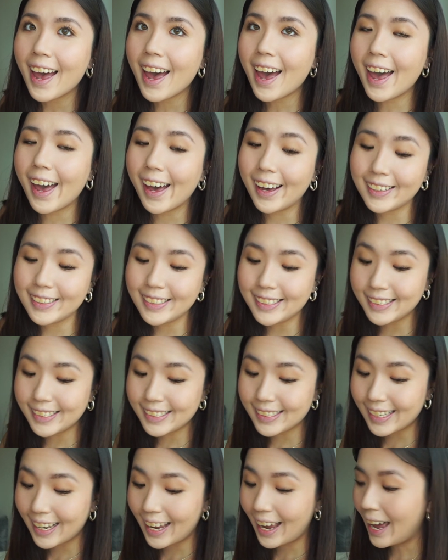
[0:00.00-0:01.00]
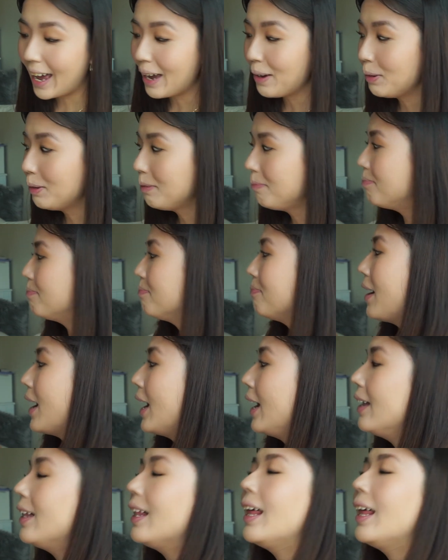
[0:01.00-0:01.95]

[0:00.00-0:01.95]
and I would buy